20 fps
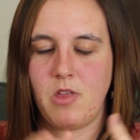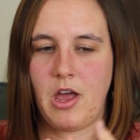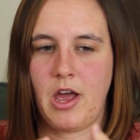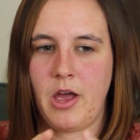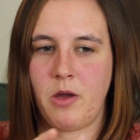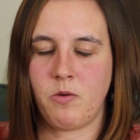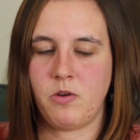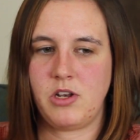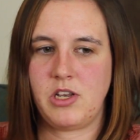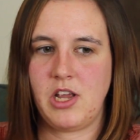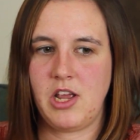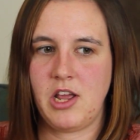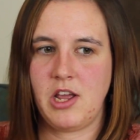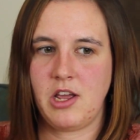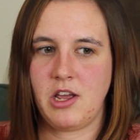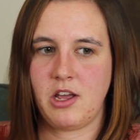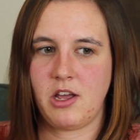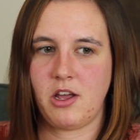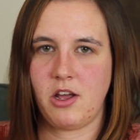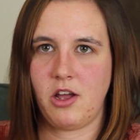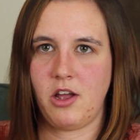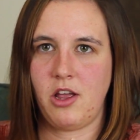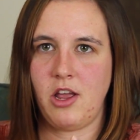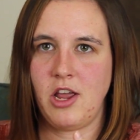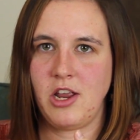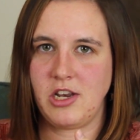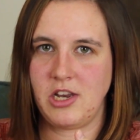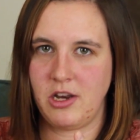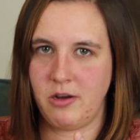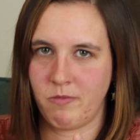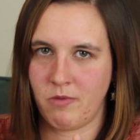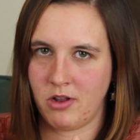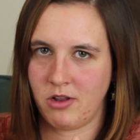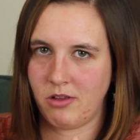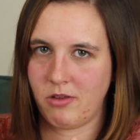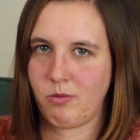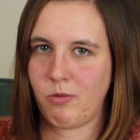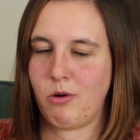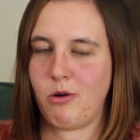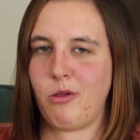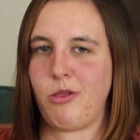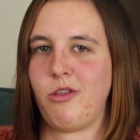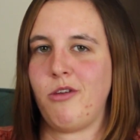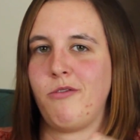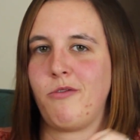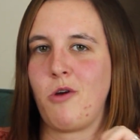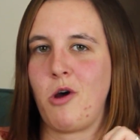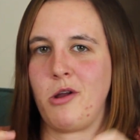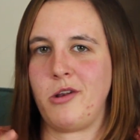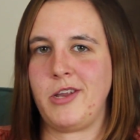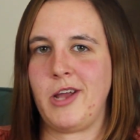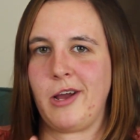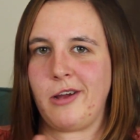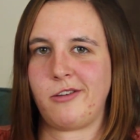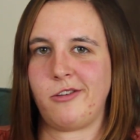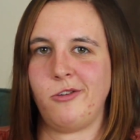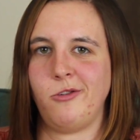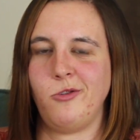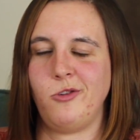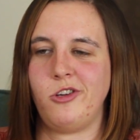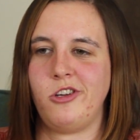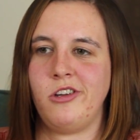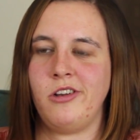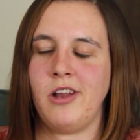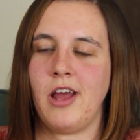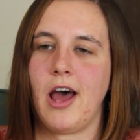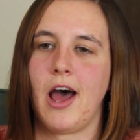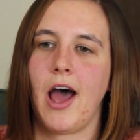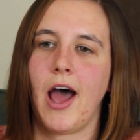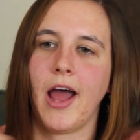I would take 18 months worth of contact solution.